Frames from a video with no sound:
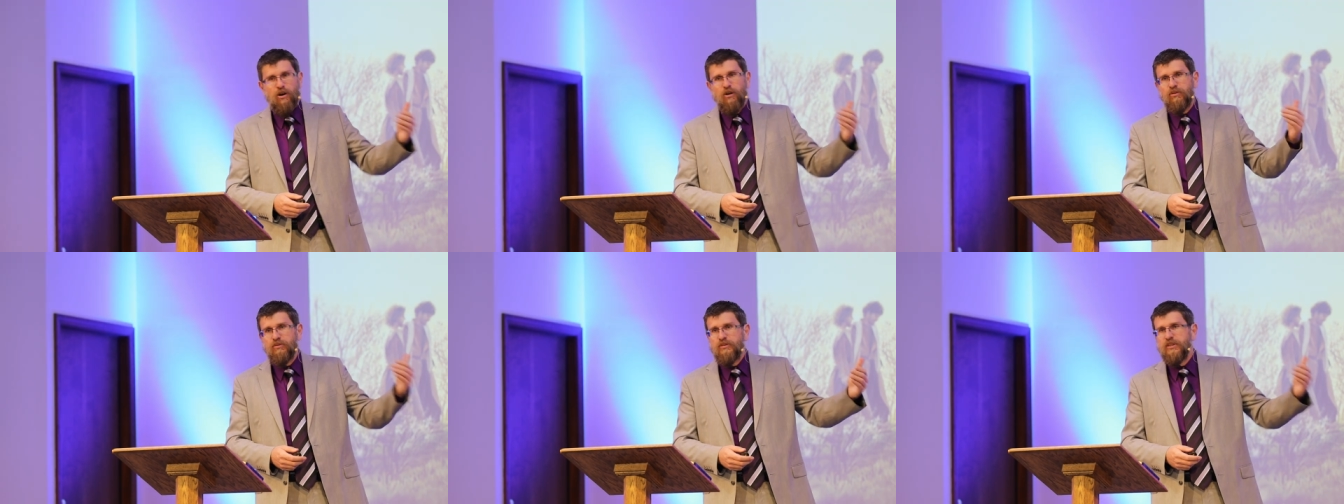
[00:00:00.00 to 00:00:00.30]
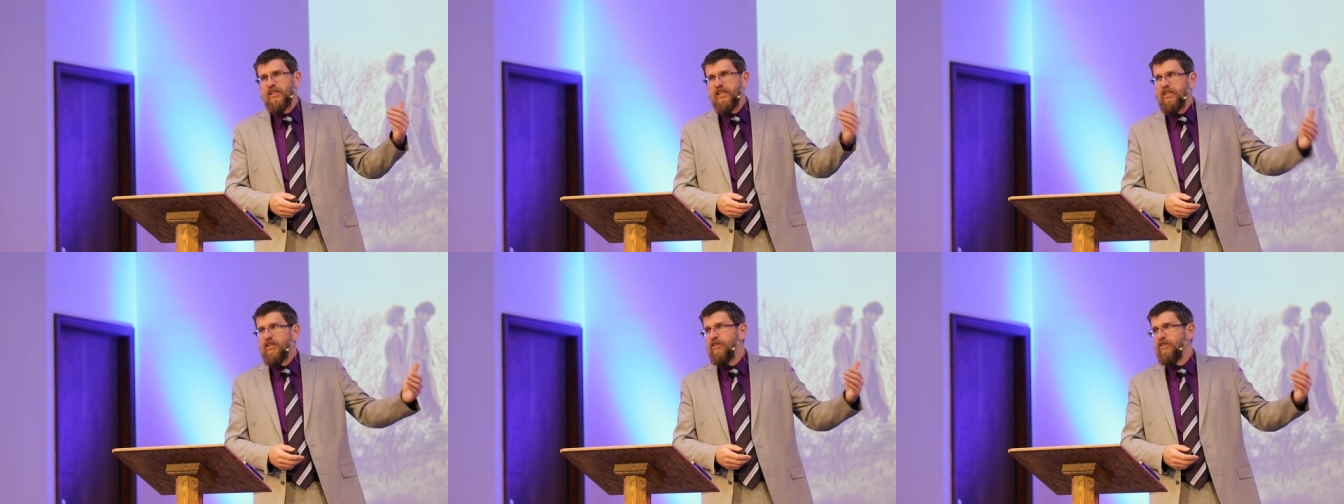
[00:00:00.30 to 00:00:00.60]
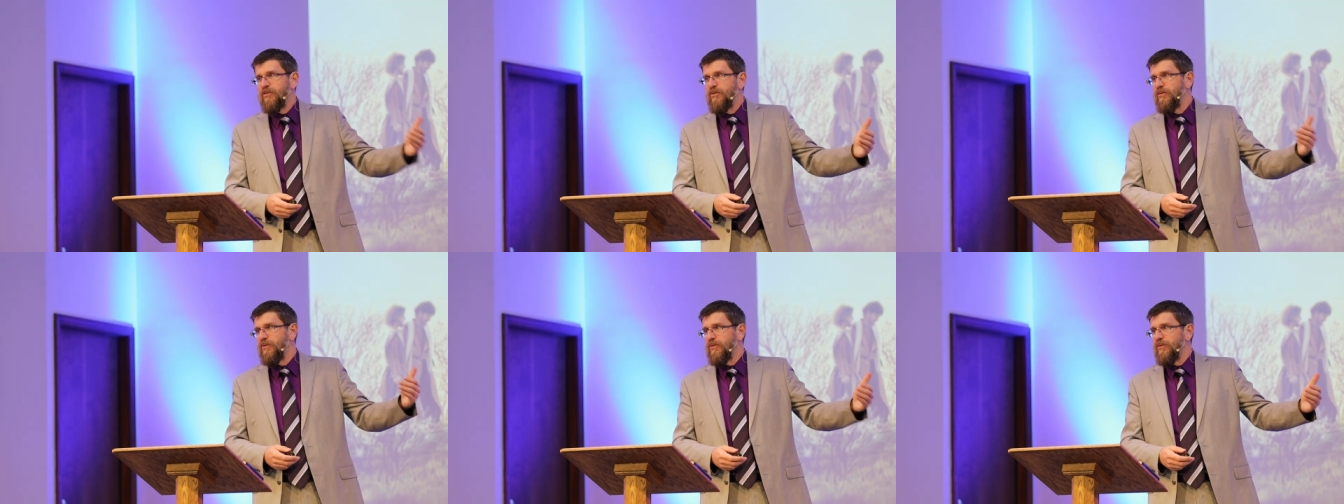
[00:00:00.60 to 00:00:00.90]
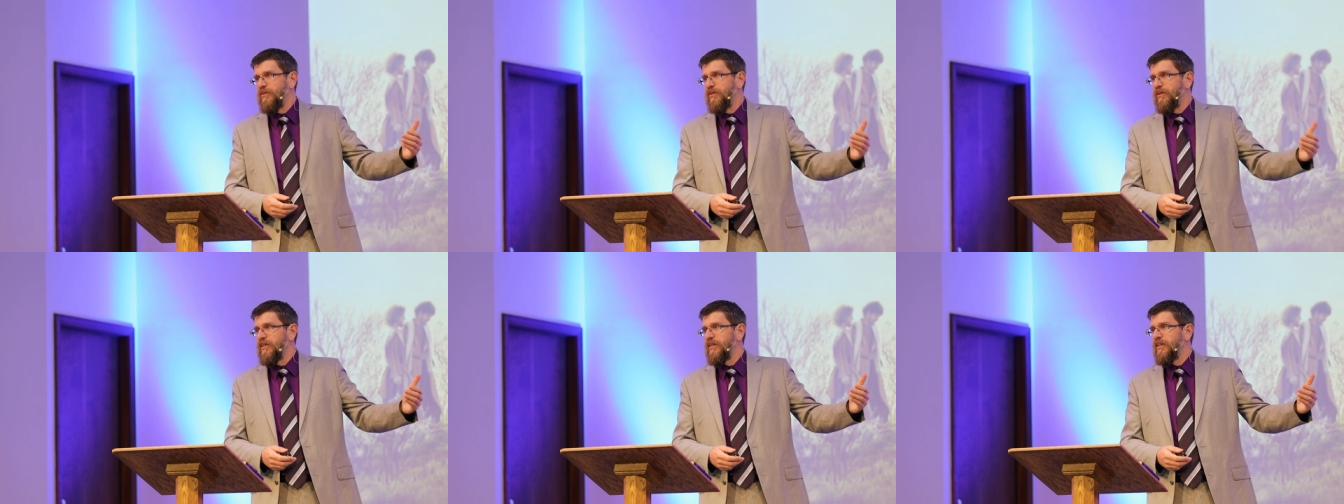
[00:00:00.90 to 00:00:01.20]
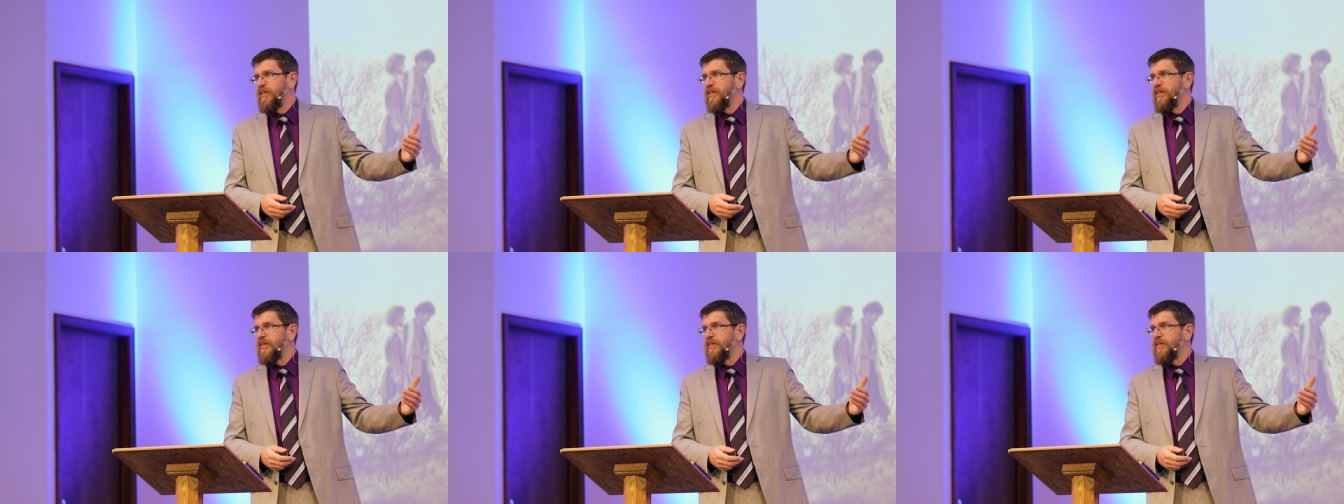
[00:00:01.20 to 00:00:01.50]
only knew
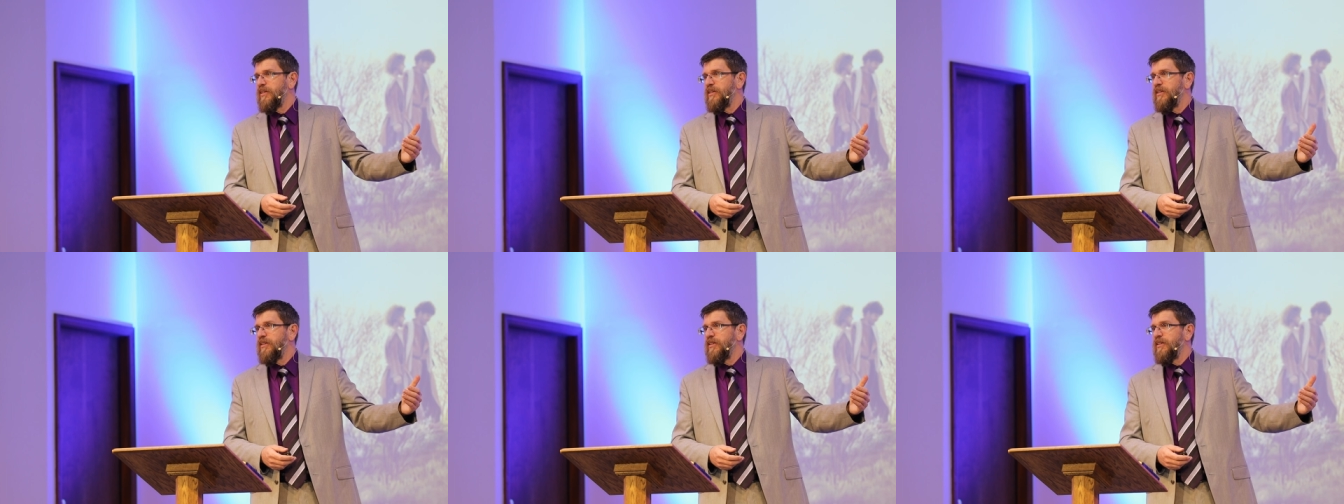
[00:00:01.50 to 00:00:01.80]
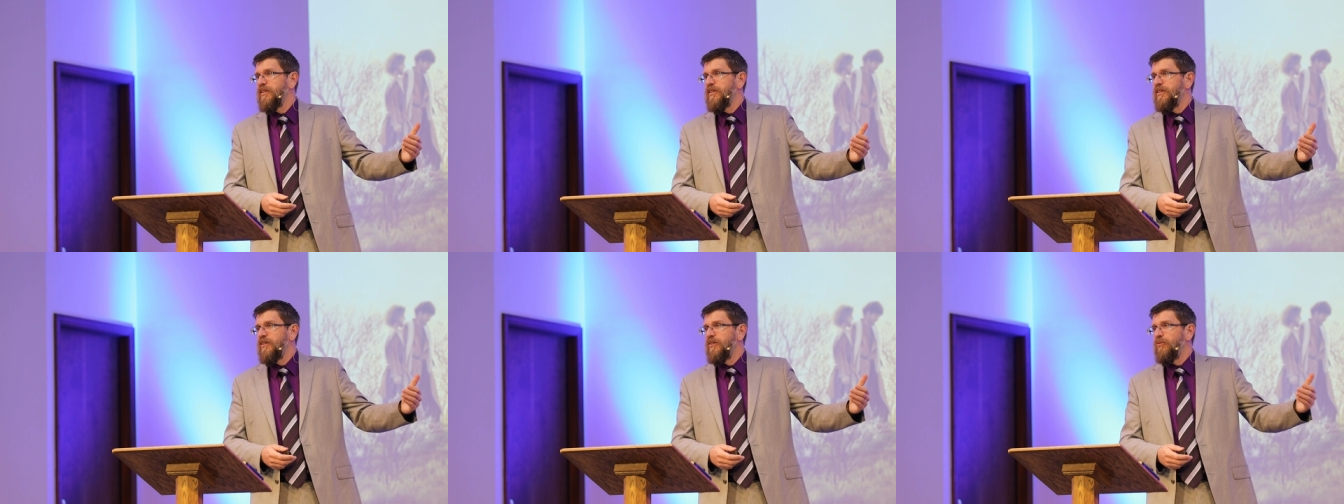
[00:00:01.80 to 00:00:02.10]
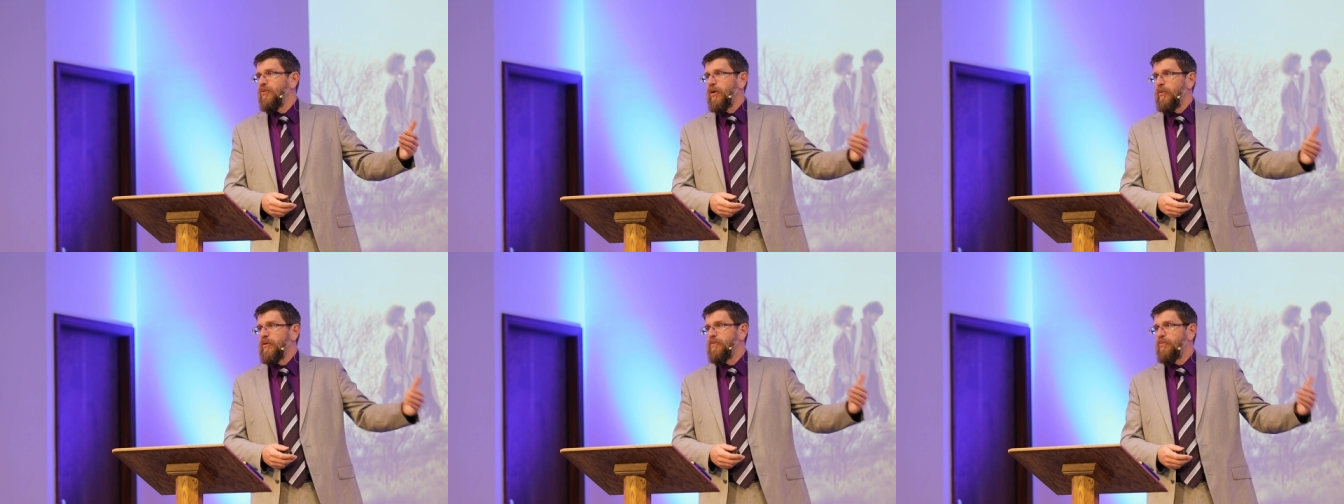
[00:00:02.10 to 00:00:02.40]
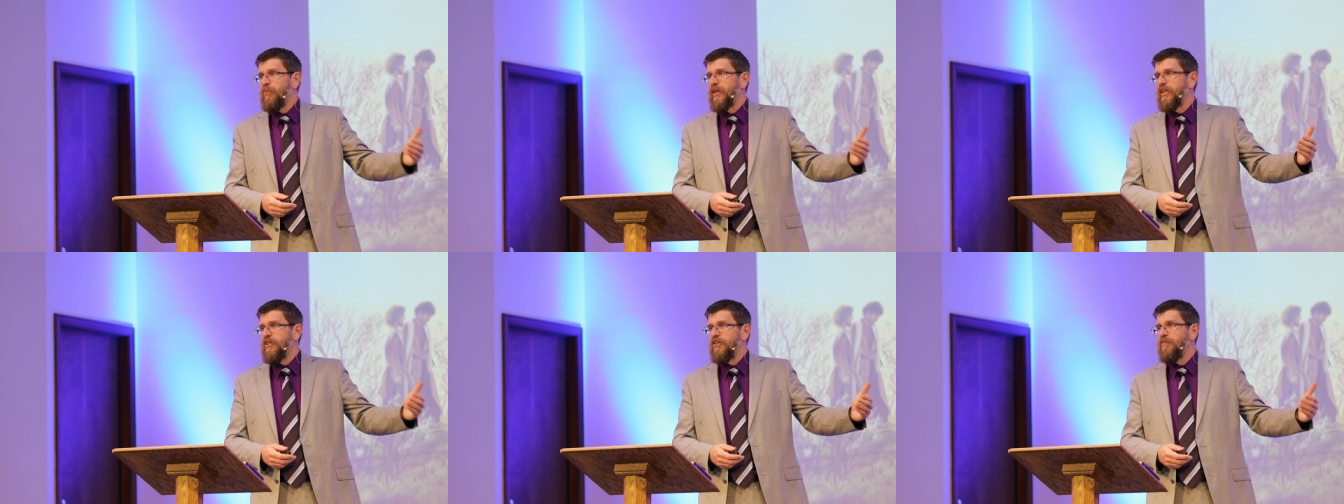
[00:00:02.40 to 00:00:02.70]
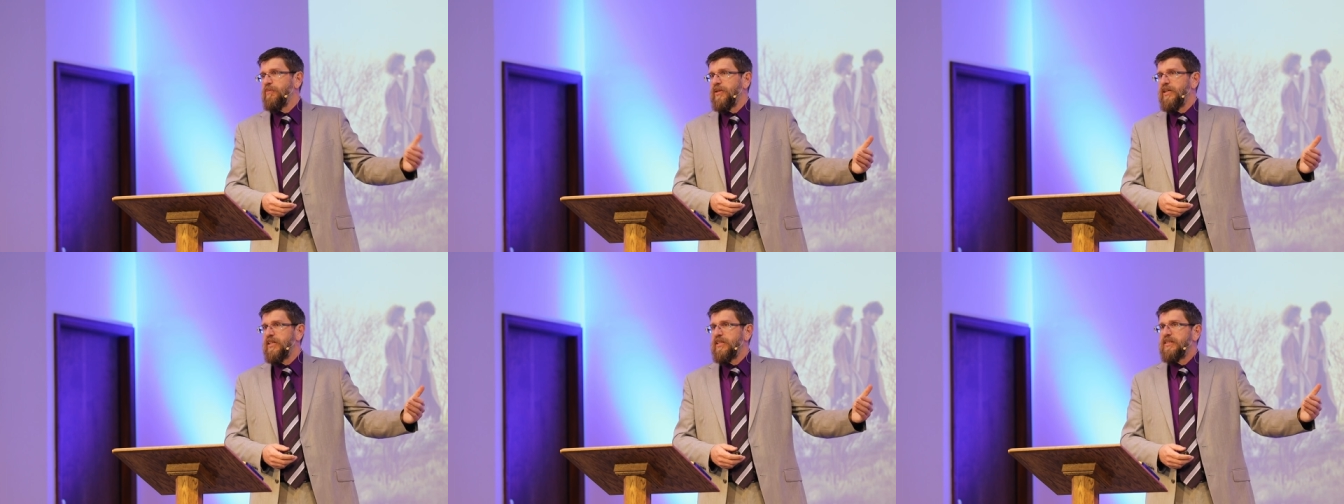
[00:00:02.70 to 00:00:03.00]
what would bring you
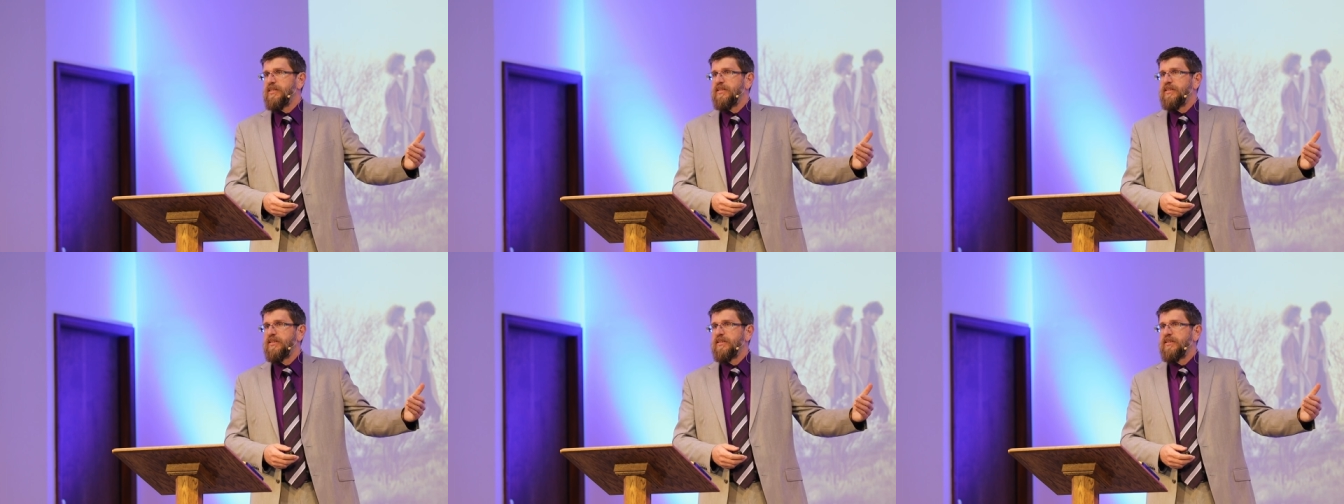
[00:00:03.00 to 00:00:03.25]
peace?